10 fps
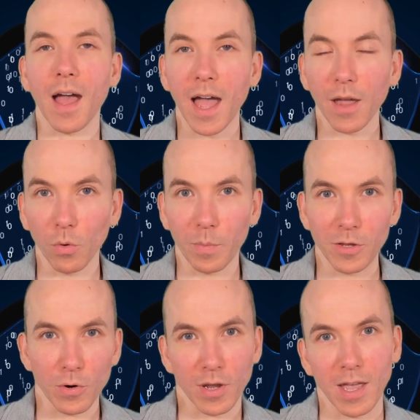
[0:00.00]
I will
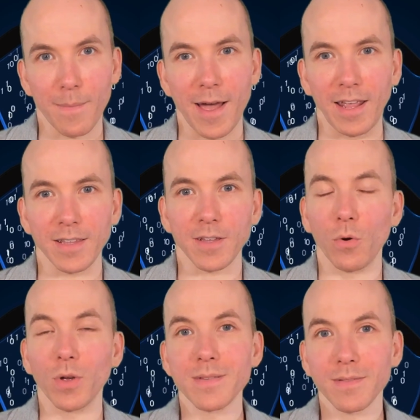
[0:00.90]
be talking about it,
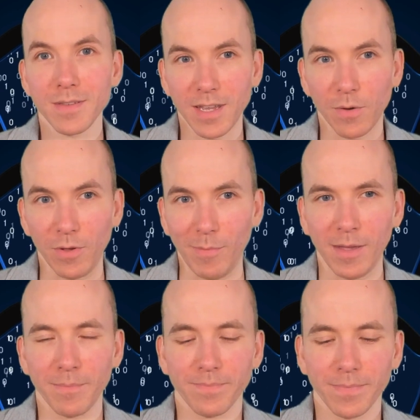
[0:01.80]
so stick with
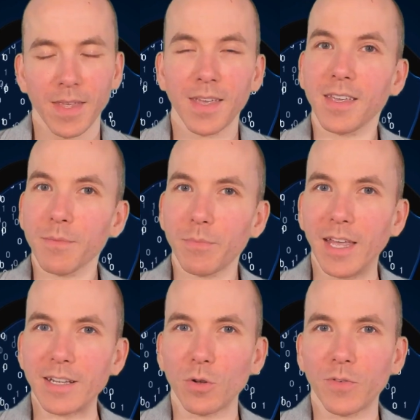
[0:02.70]
me.
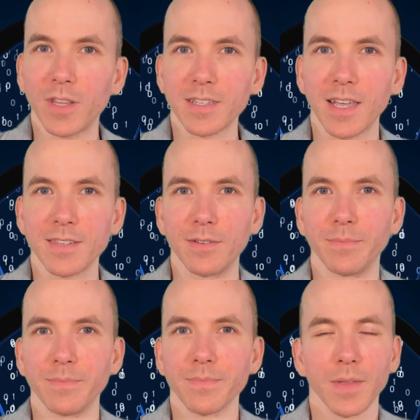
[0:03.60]
But that's all for this
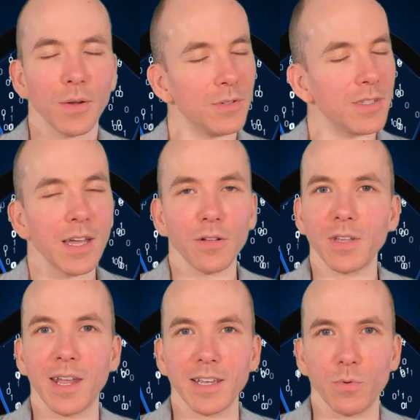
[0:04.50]
lesson. Until
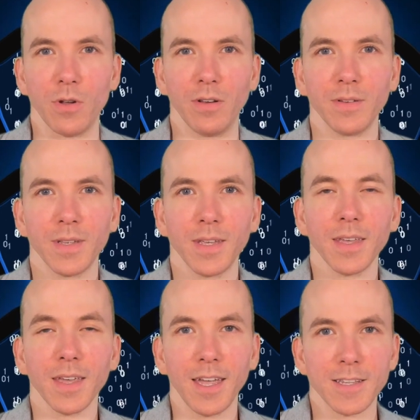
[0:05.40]
the next one,
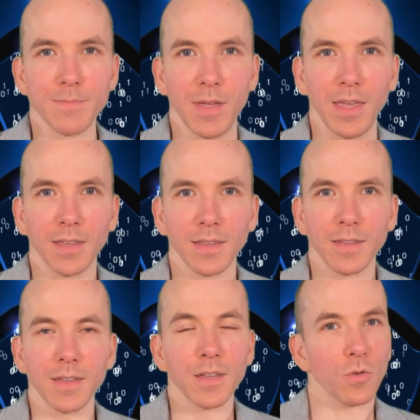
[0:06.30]
it's me,
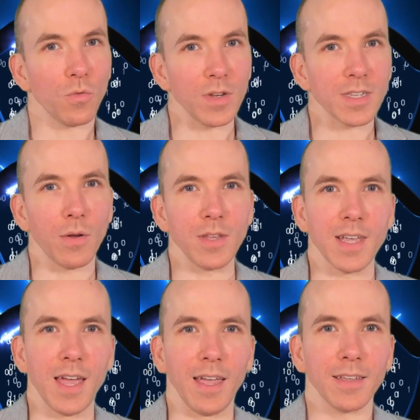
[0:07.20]
Chris Coney
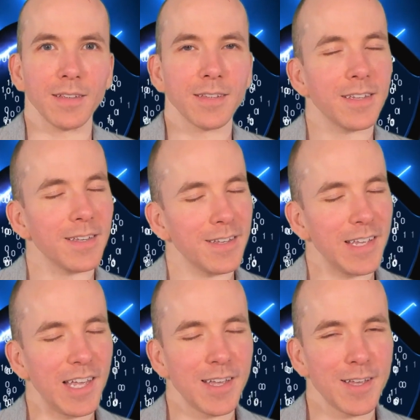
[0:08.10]
saying
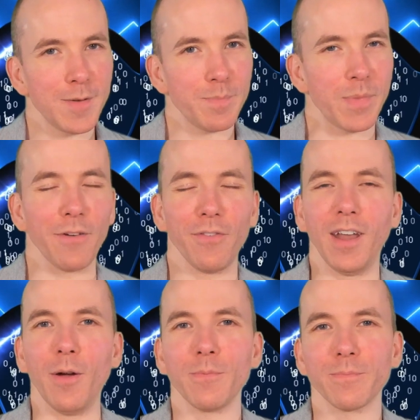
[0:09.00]
bye for
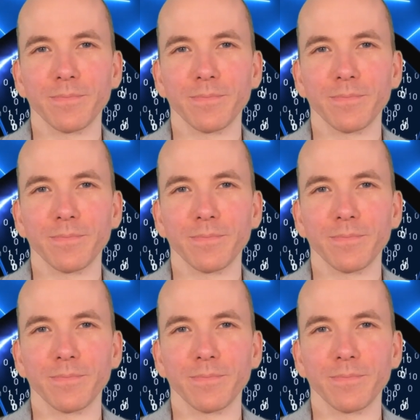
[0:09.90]
now.